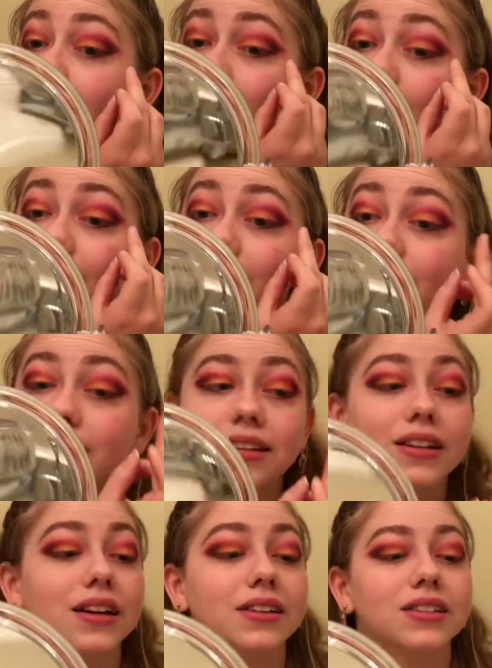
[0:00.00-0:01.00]
And
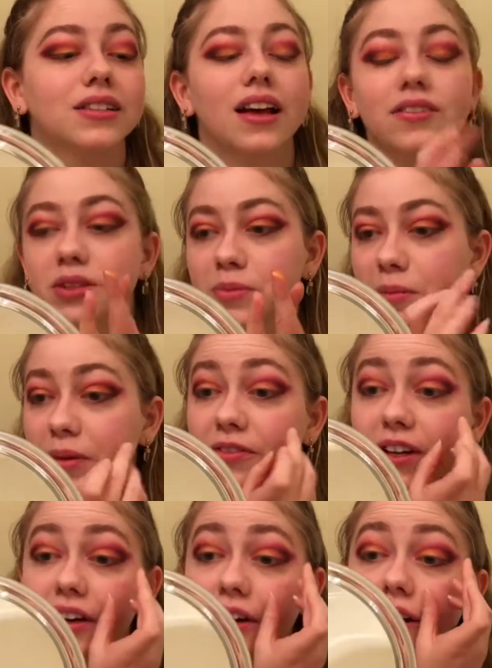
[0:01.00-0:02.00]
I still have some on my
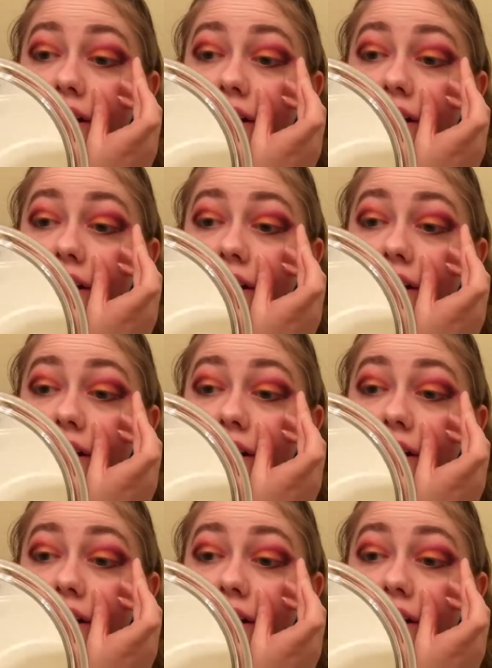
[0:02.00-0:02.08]
finger.